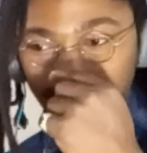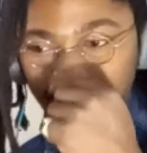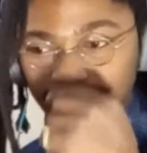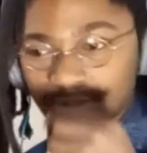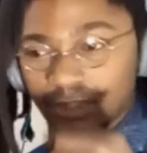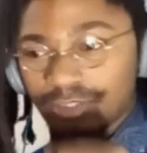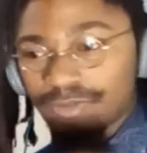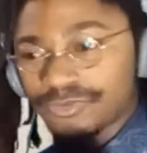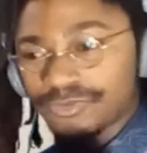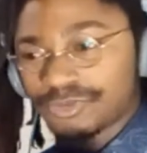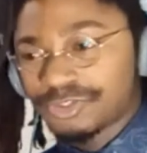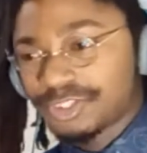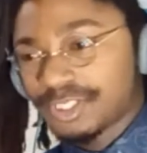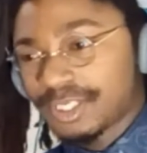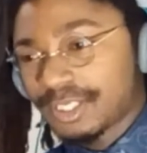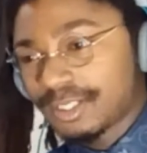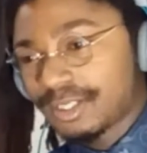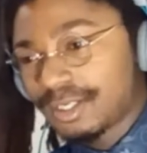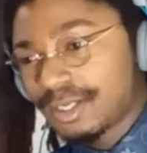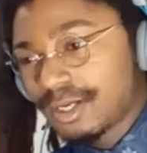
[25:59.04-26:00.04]
Oh shit.
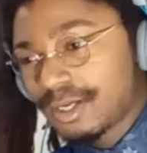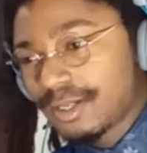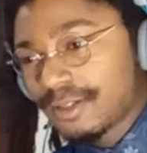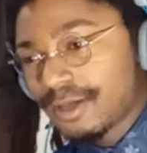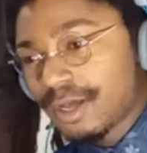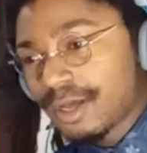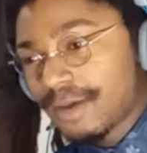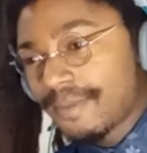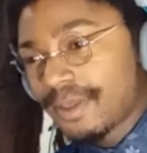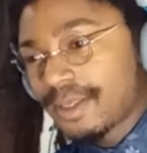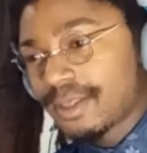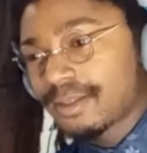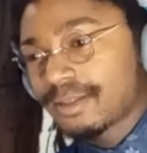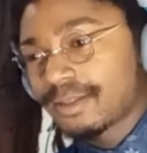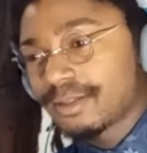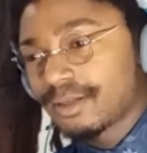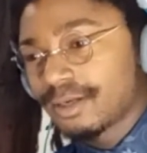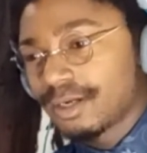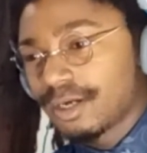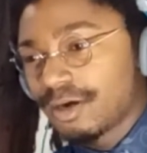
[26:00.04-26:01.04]
Come here.
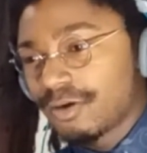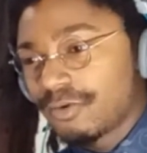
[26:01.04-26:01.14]
Oh